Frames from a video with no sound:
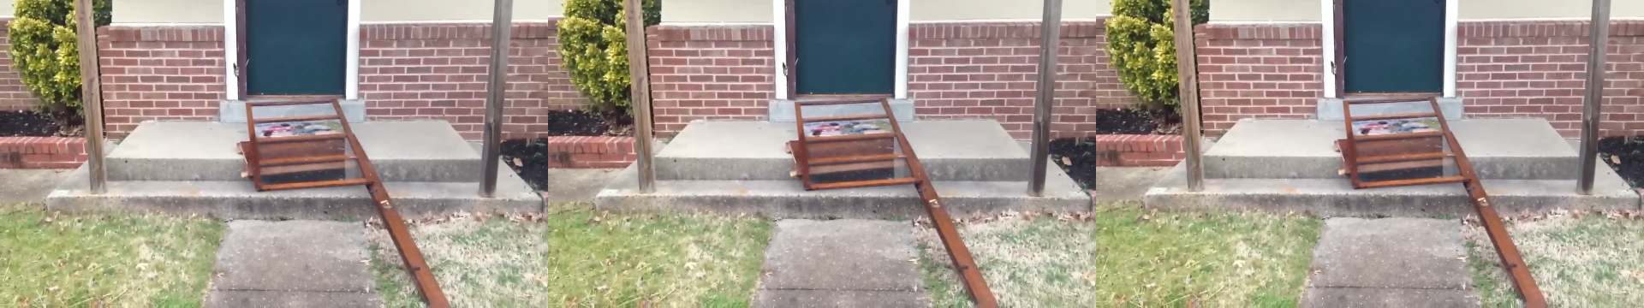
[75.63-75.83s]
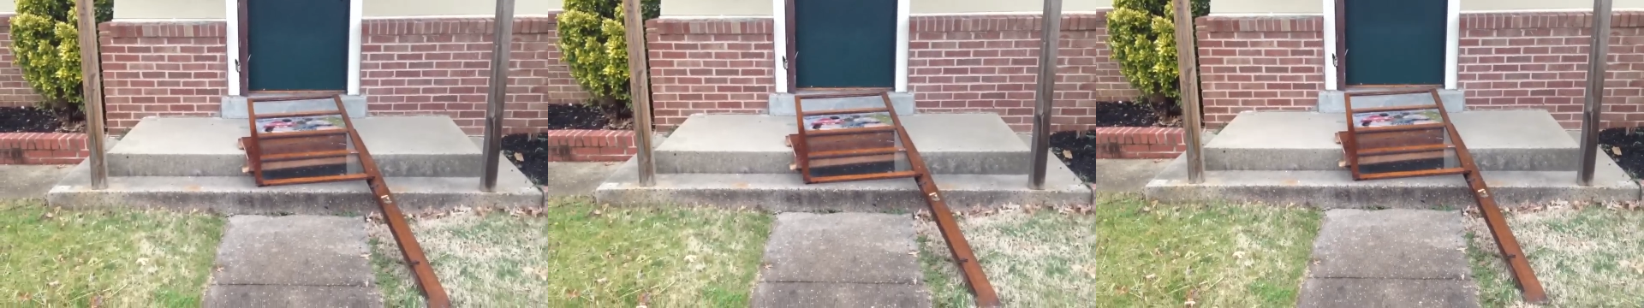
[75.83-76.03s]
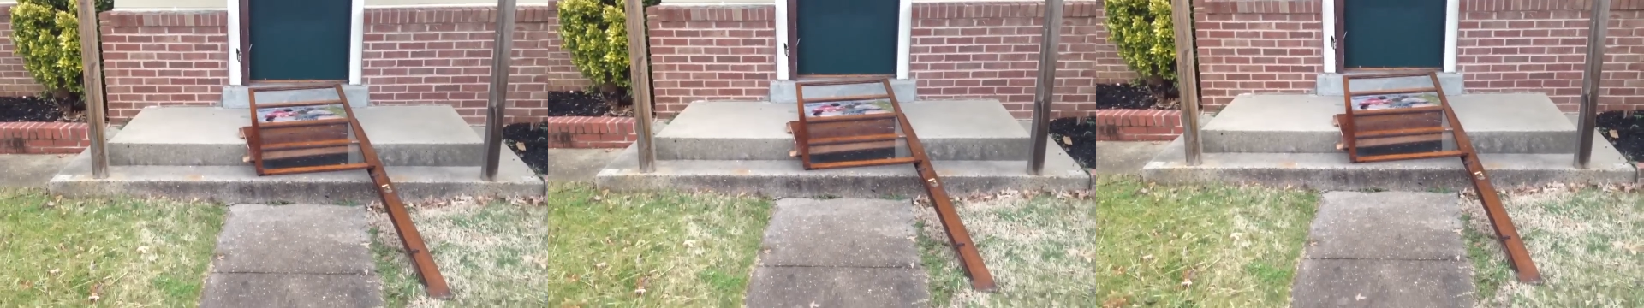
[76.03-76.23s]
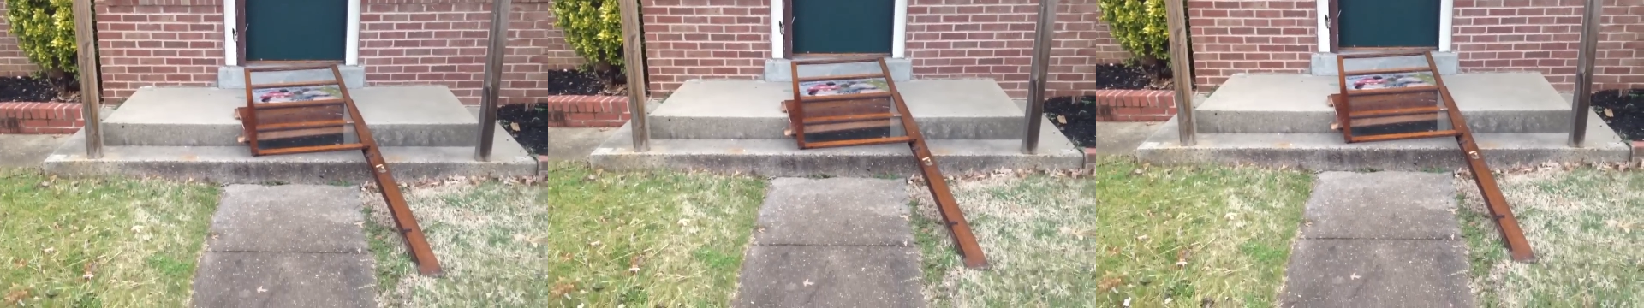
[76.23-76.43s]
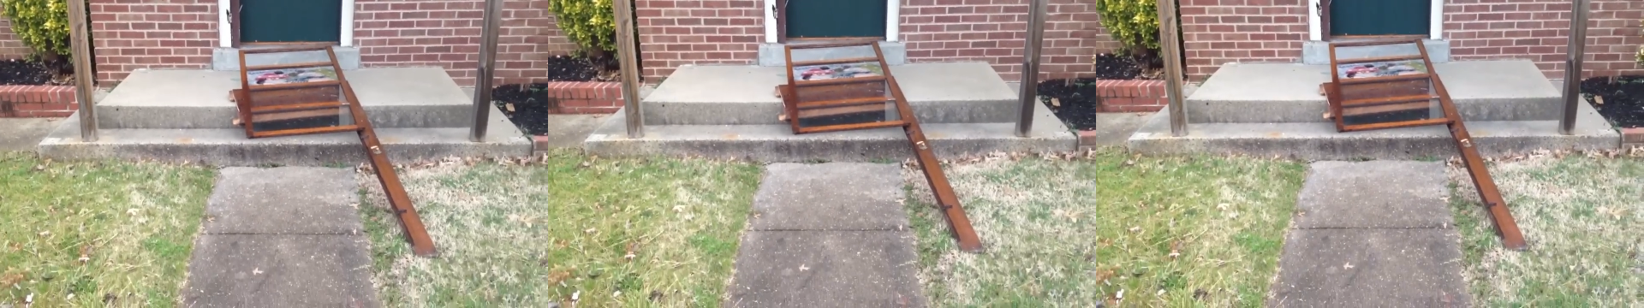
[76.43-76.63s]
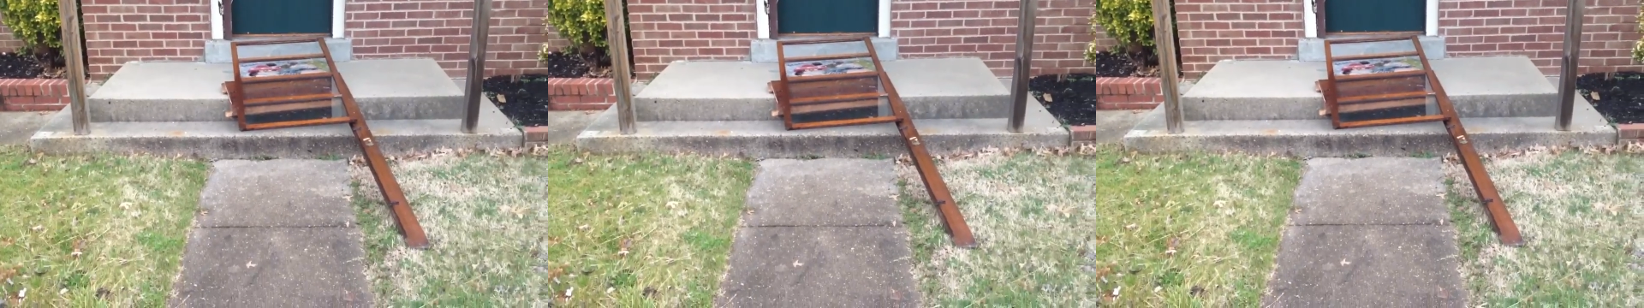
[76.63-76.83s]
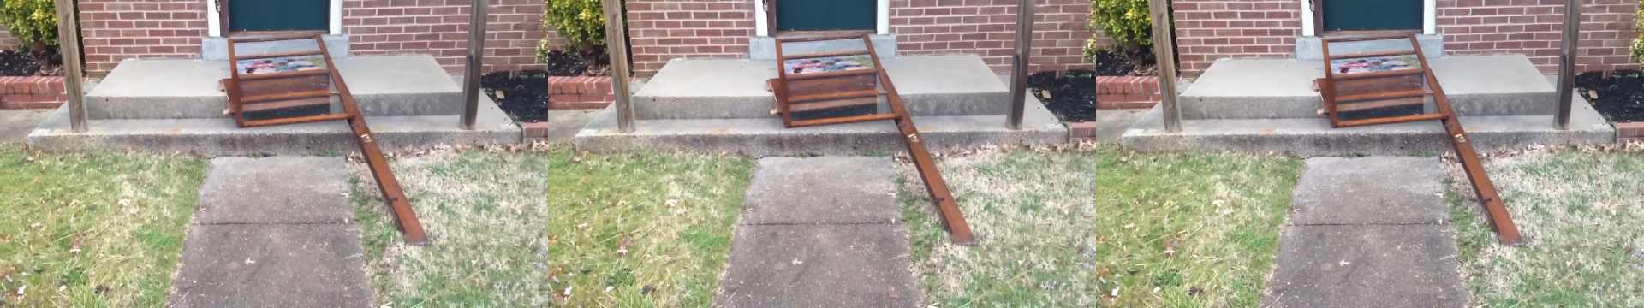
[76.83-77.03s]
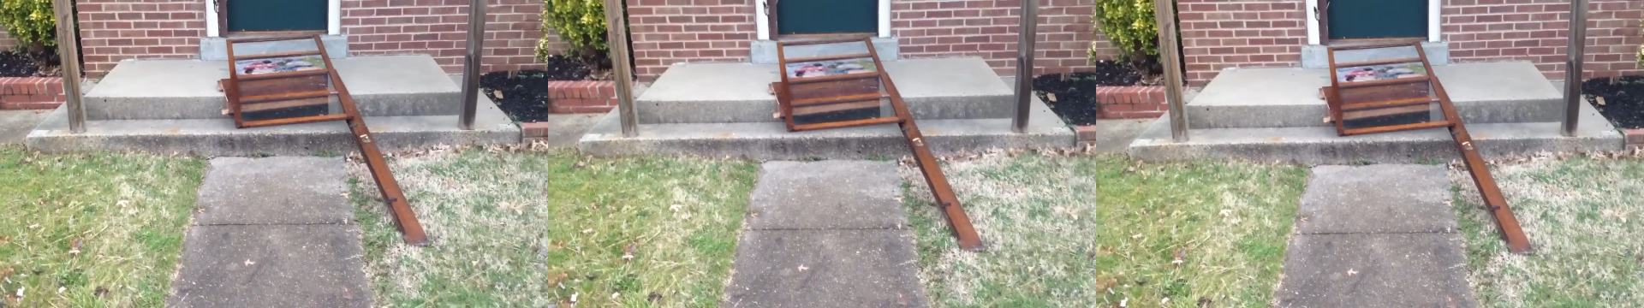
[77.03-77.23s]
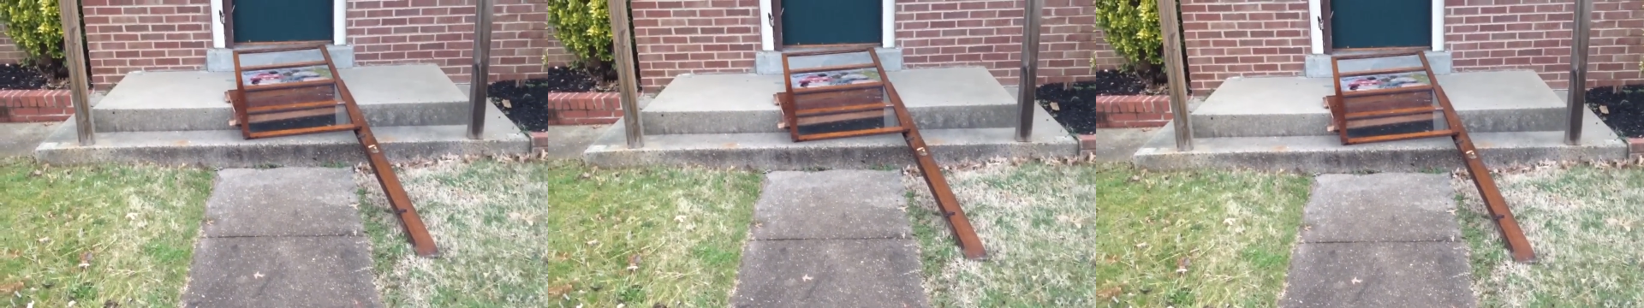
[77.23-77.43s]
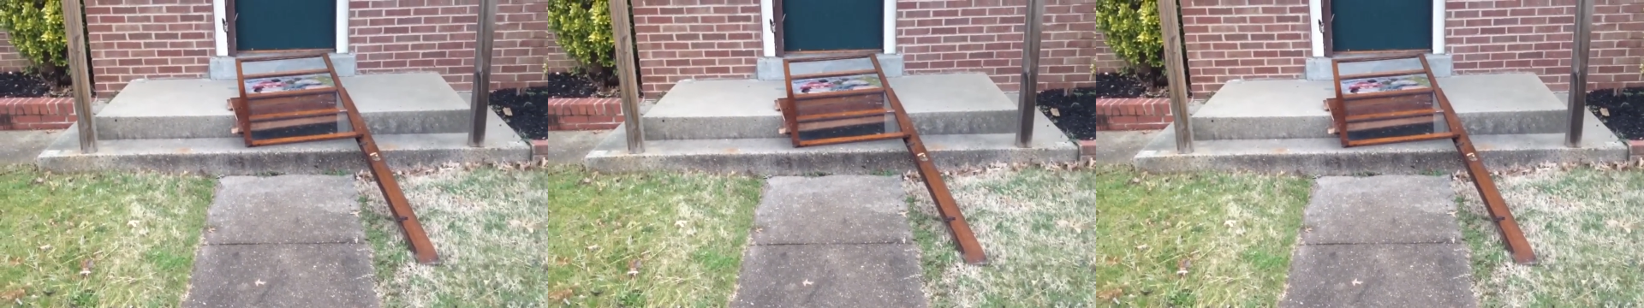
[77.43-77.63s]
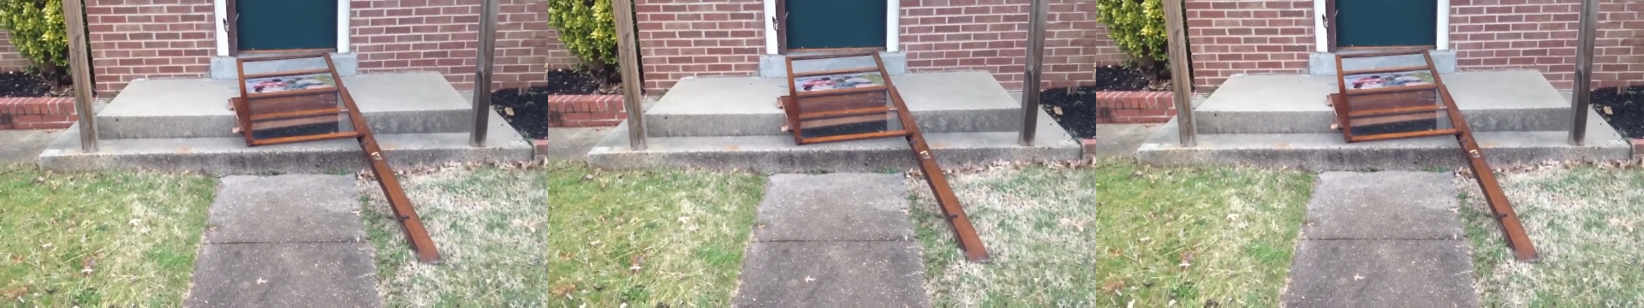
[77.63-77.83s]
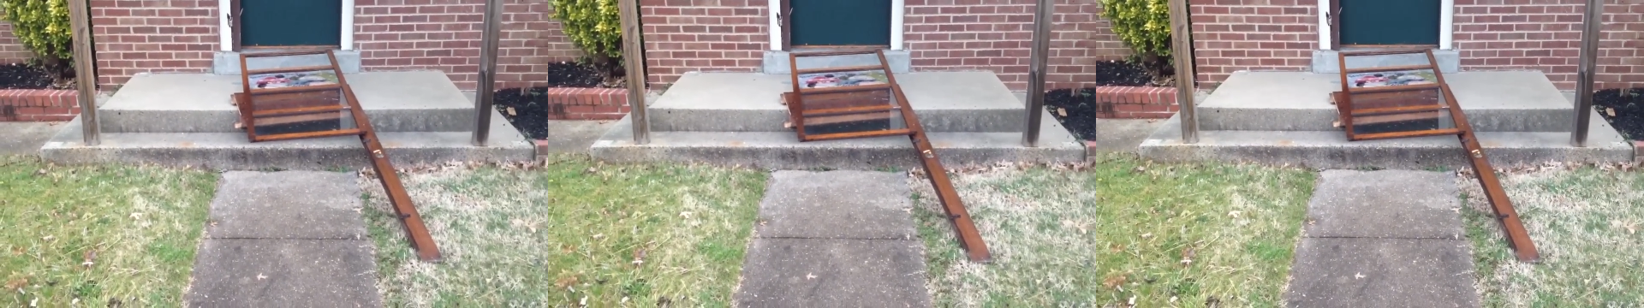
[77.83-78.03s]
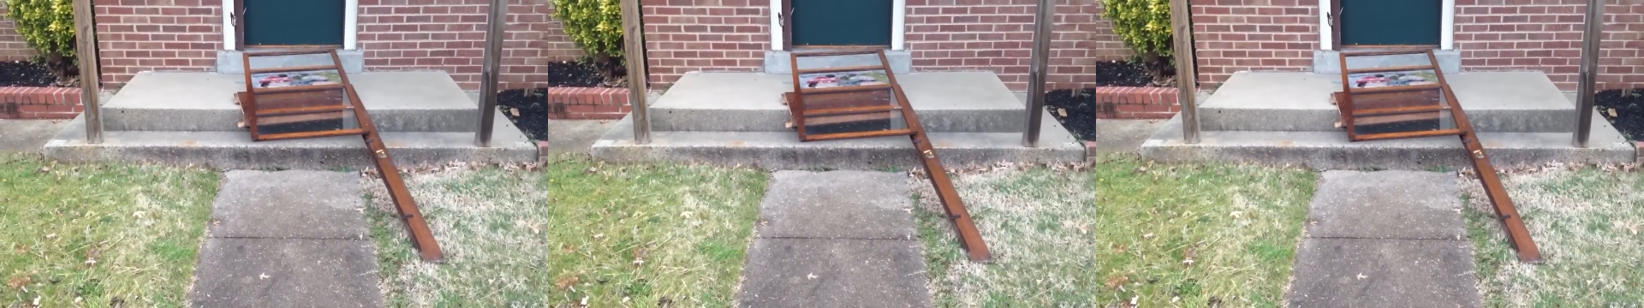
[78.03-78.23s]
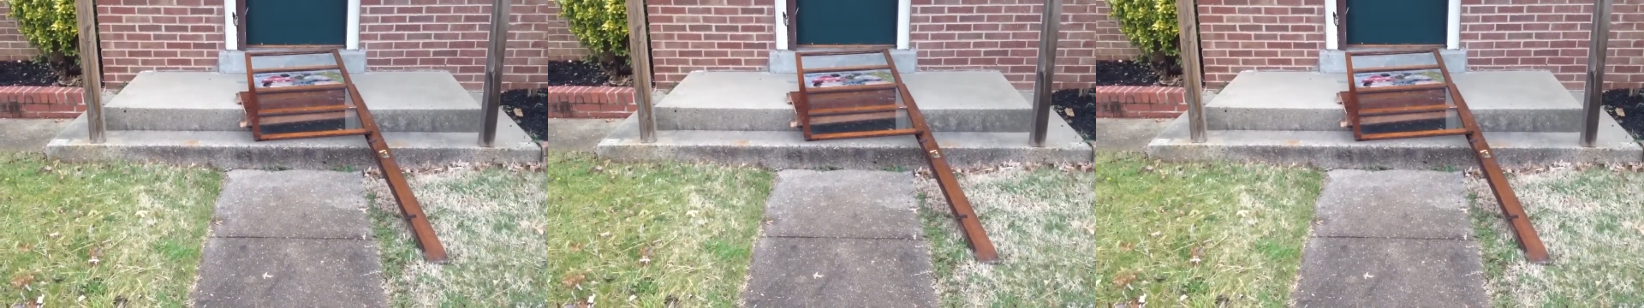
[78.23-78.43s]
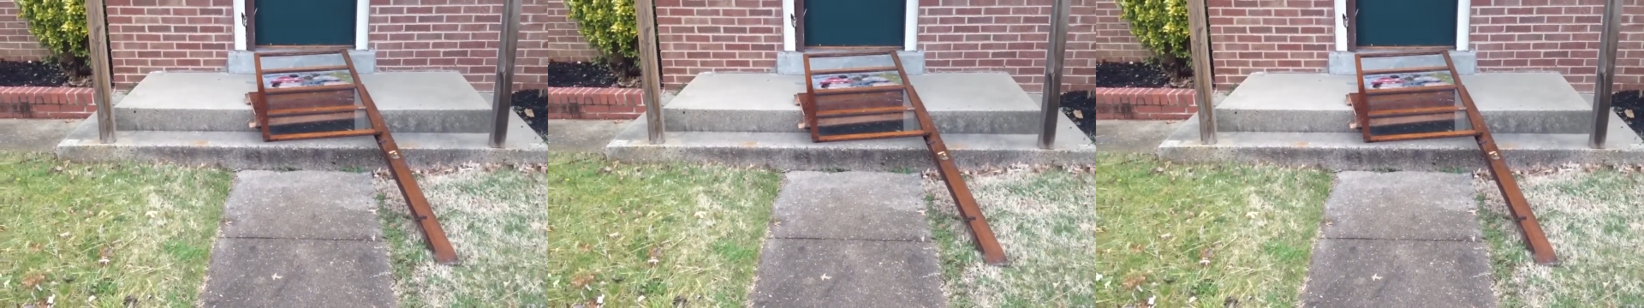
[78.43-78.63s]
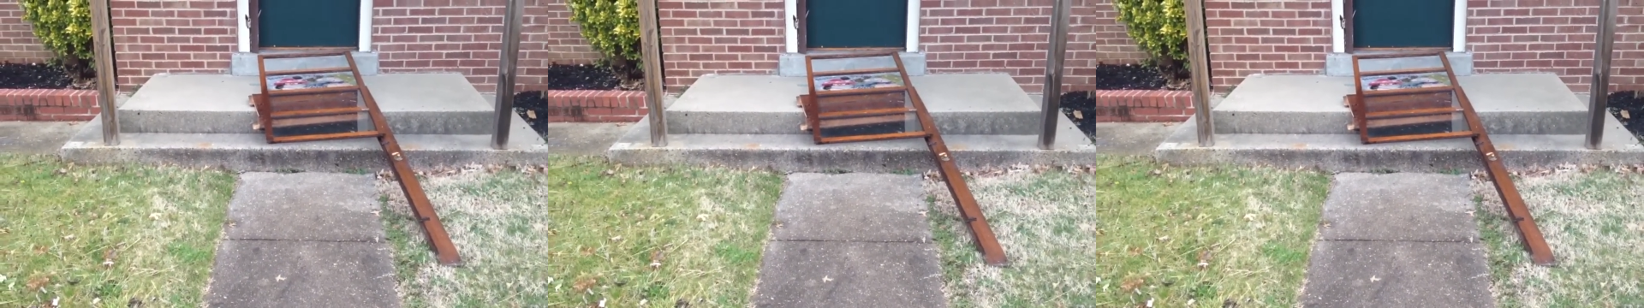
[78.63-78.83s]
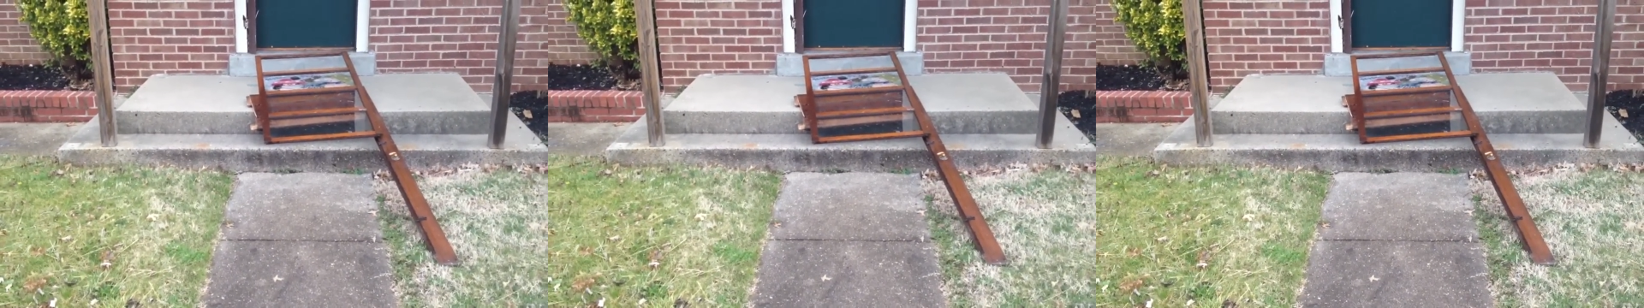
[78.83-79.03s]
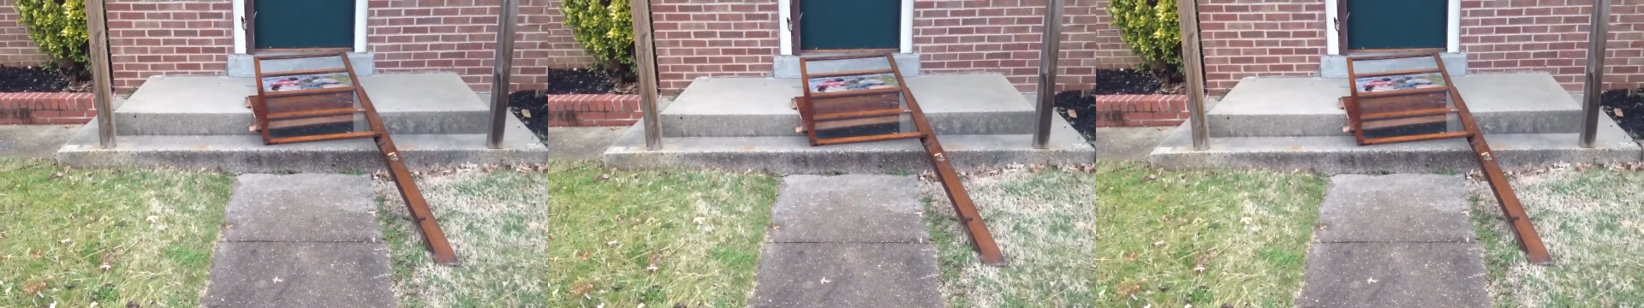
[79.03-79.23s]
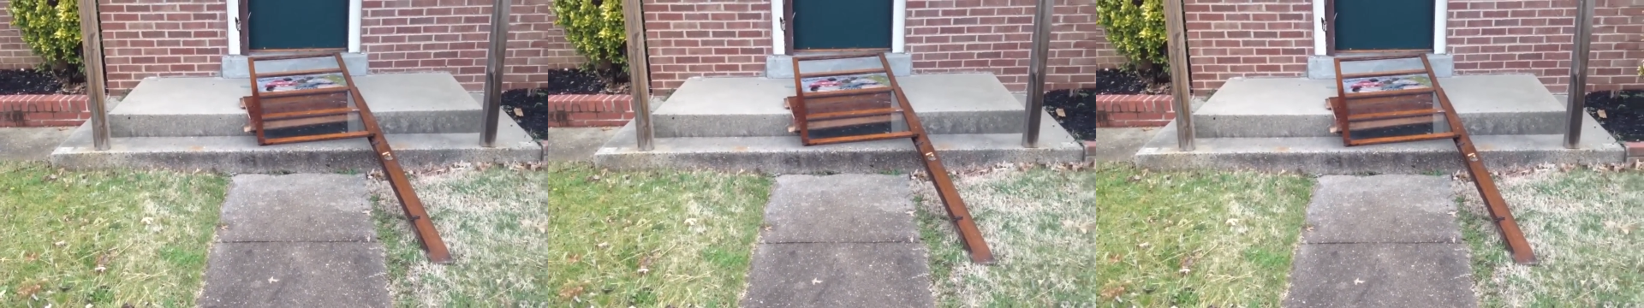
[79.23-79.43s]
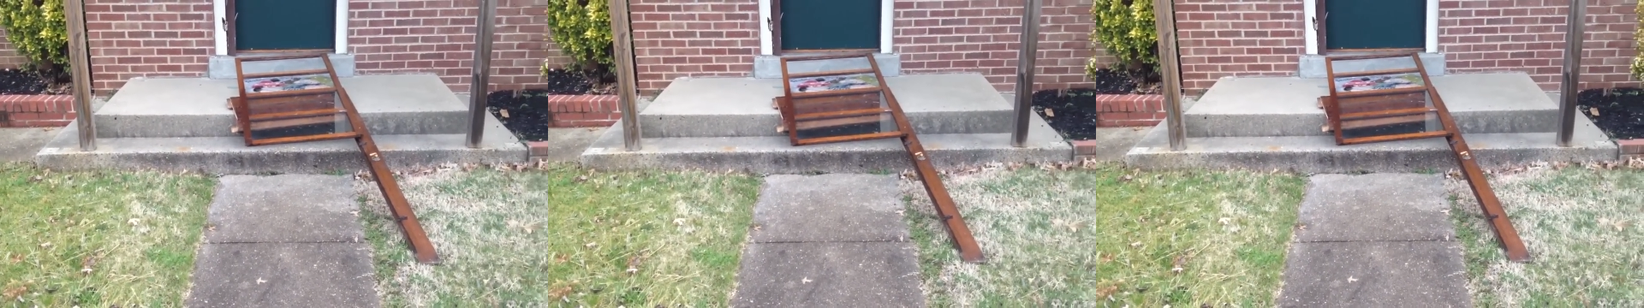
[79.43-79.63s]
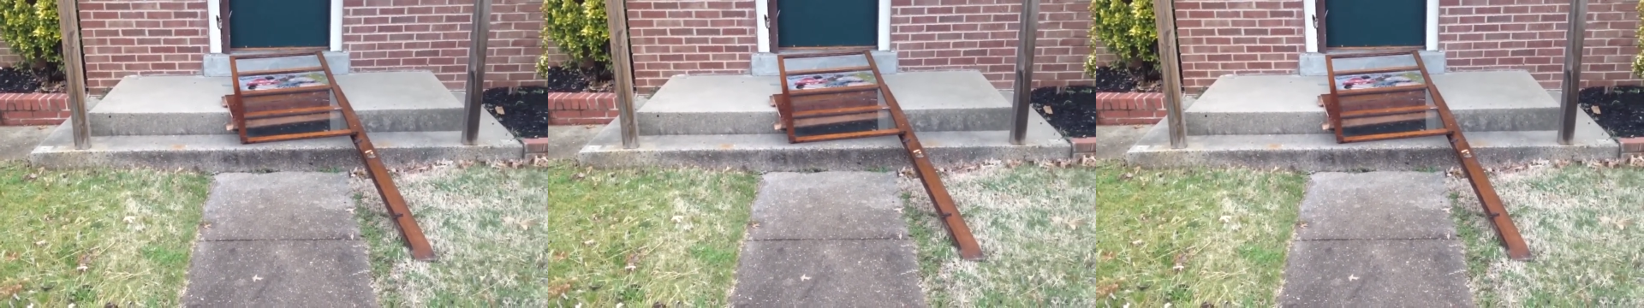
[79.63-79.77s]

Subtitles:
Nobody's mouth can be seen.